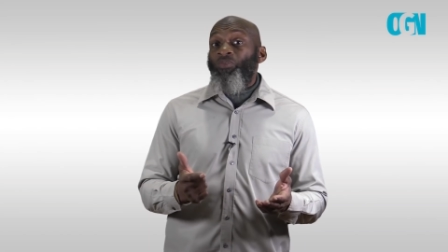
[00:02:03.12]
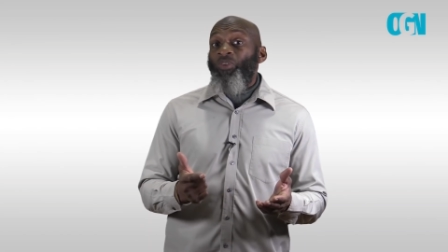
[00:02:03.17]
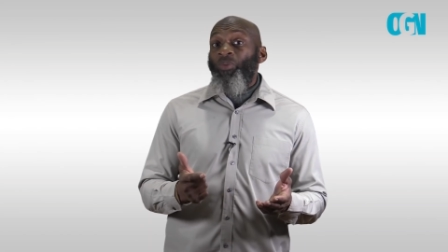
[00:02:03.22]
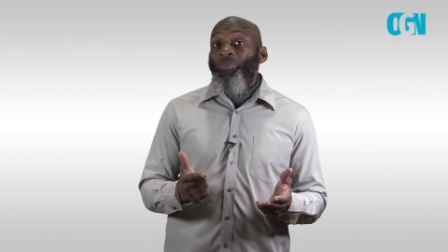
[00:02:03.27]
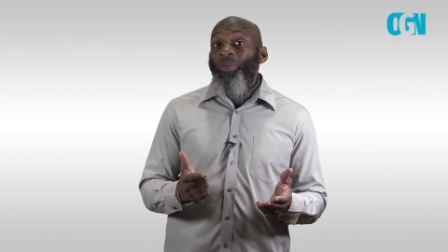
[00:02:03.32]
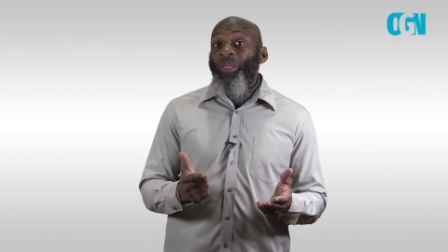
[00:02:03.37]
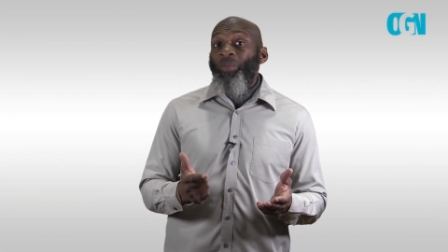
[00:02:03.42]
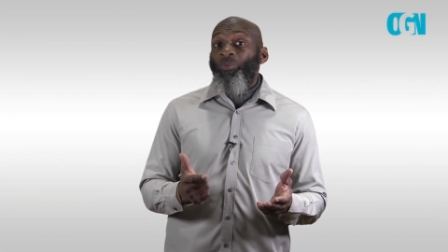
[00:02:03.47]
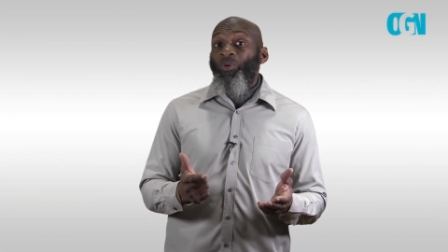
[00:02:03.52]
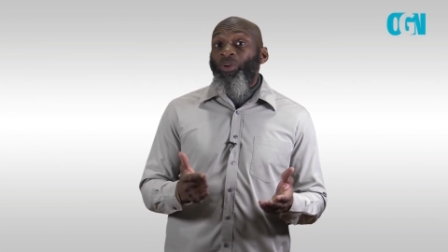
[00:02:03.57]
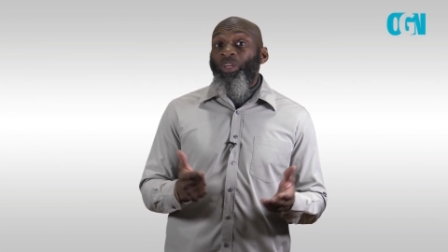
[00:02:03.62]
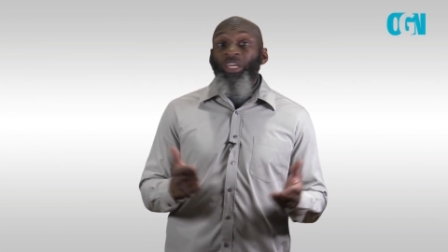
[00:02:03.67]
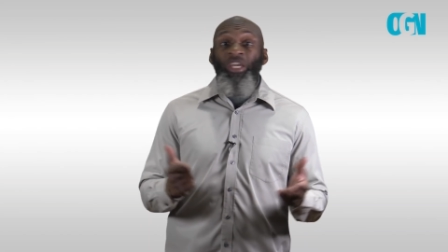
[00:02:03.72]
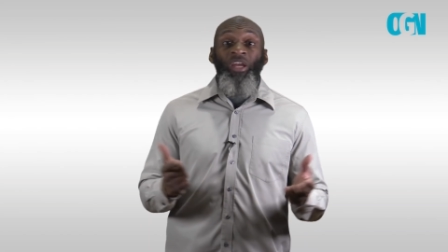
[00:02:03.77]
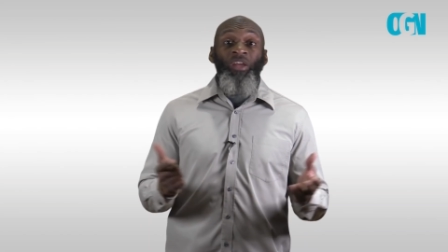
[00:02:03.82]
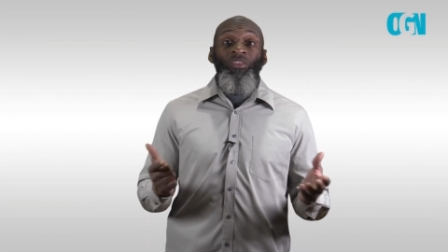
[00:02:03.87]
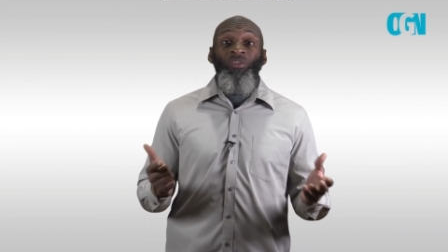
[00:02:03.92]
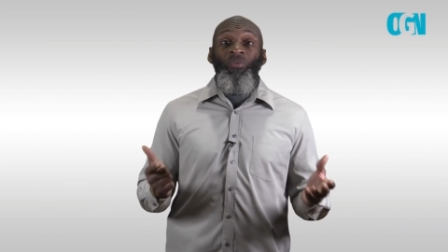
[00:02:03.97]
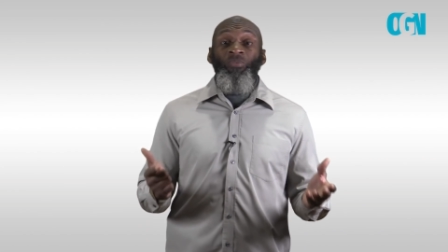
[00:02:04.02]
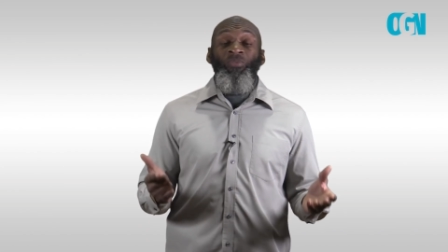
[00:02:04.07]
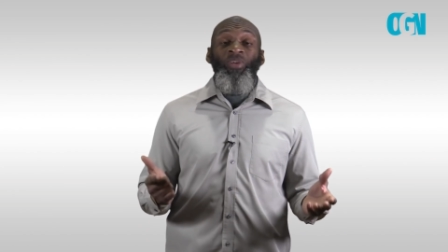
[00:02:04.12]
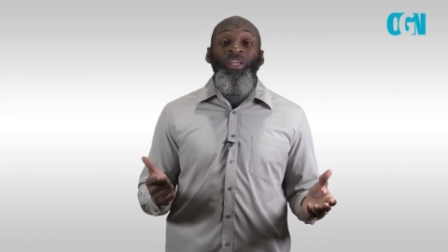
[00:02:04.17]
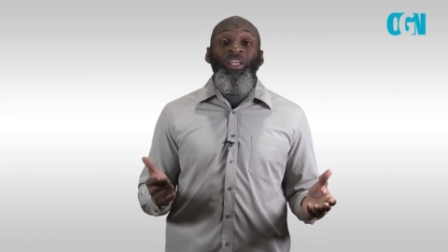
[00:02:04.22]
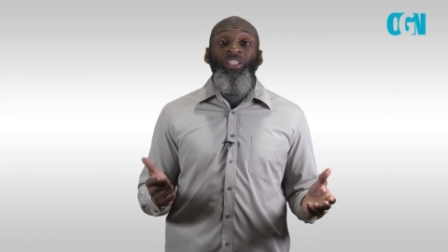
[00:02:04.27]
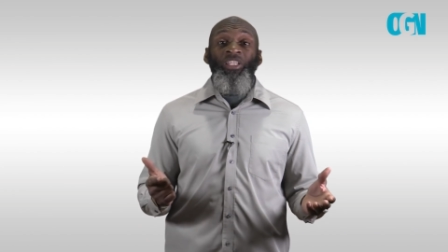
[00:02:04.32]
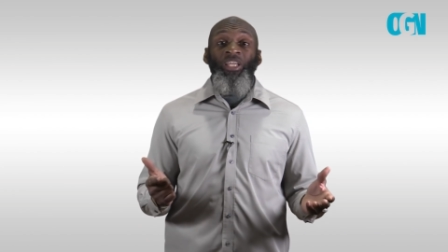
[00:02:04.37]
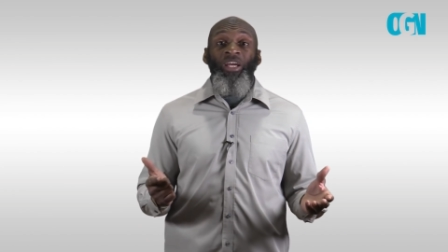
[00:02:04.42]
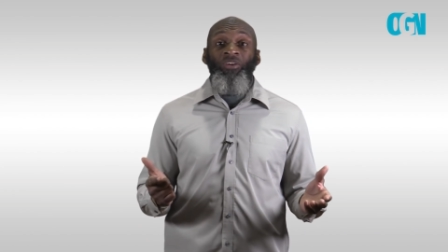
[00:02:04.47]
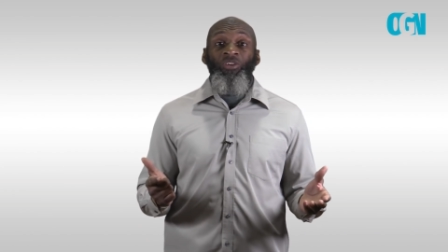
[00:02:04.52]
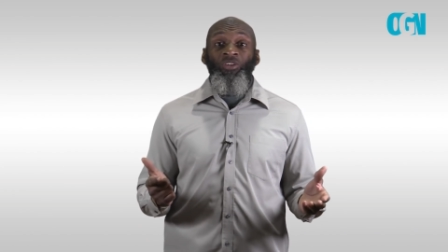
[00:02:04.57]
of the people here in the free
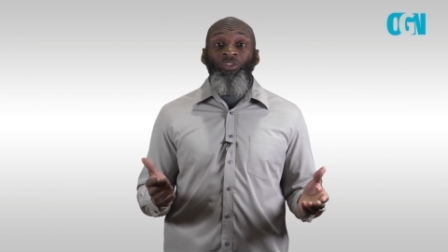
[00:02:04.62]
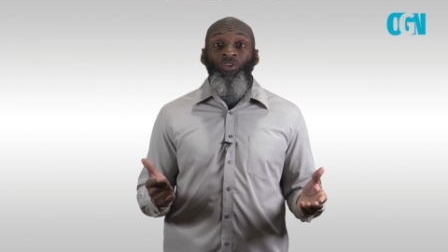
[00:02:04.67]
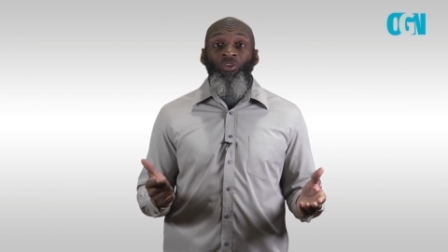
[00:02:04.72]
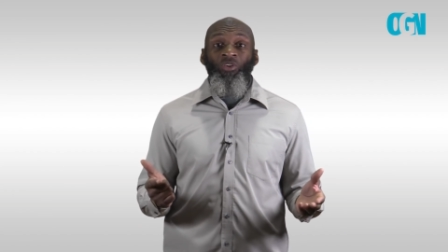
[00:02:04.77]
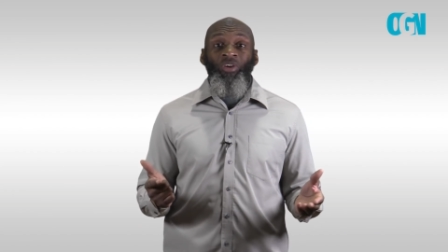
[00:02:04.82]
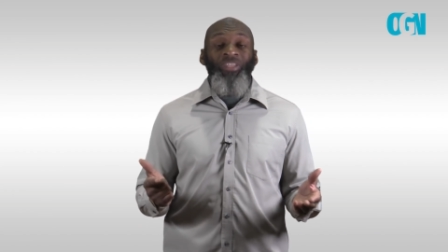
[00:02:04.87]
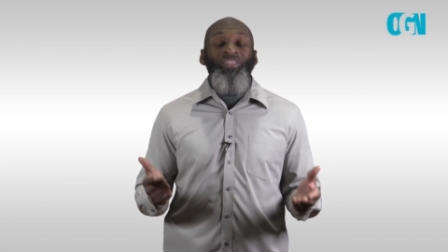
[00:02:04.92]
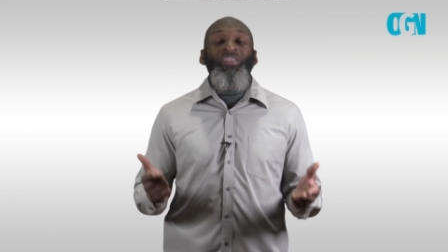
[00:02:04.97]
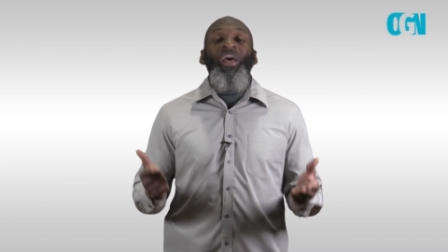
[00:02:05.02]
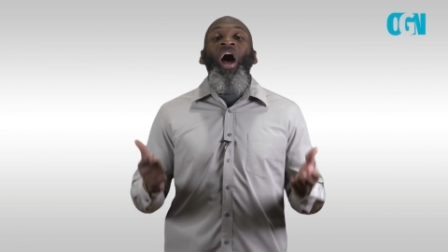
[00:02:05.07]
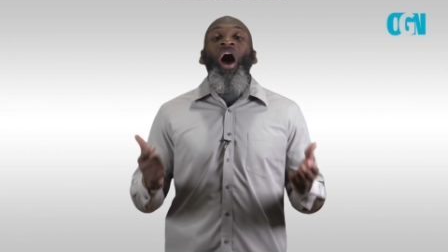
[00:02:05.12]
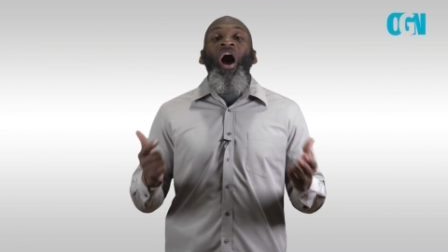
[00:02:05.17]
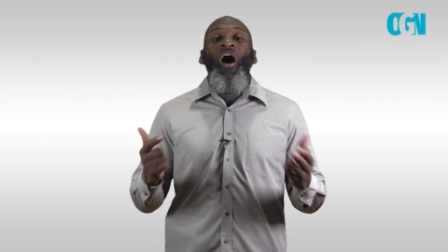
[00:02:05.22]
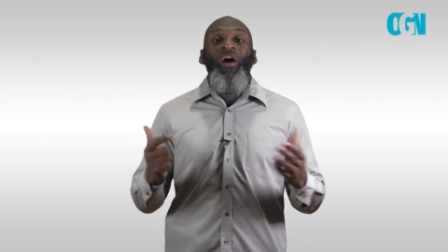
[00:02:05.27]
territories